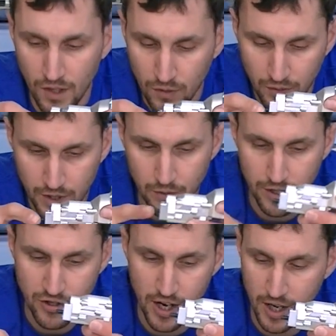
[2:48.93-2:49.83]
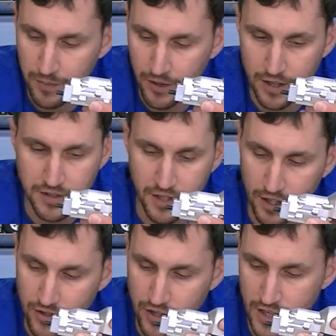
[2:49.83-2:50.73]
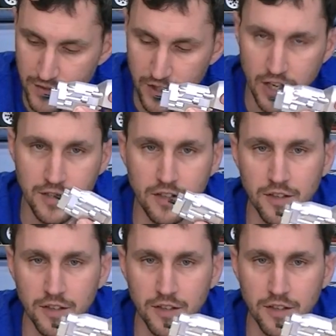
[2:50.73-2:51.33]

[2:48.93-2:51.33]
when we were trying to put a scale transfer case